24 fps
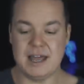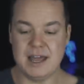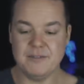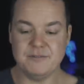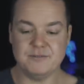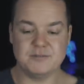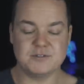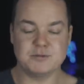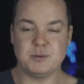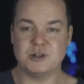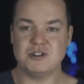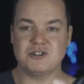
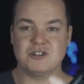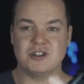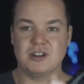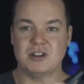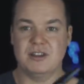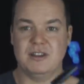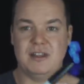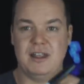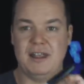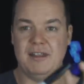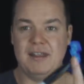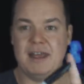I've switched,
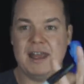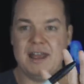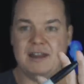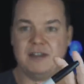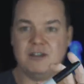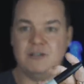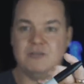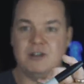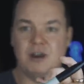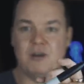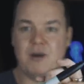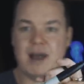they, they
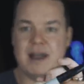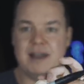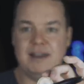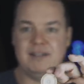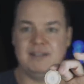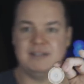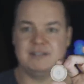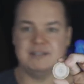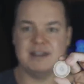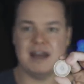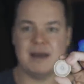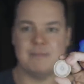don't know
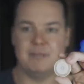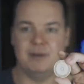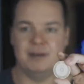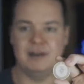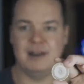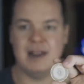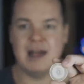anything's happened.